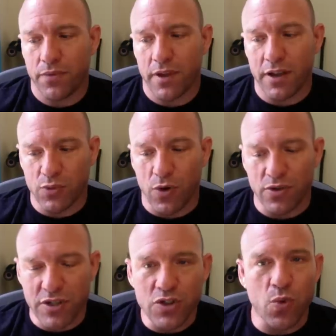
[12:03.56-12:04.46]
it's one of
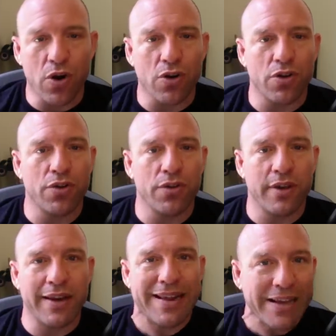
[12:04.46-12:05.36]
those things where
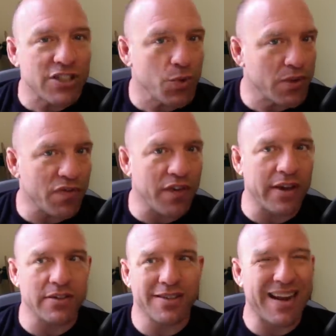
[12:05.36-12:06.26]
it hits you in the
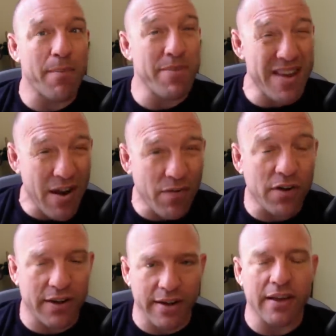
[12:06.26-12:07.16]
face that I'm never
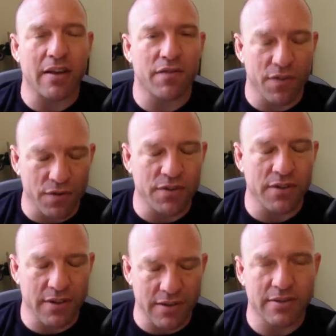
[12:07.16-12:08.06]
going to get further
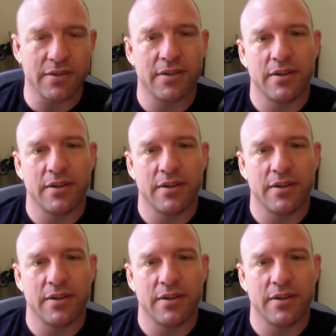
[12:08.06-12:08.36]
than this.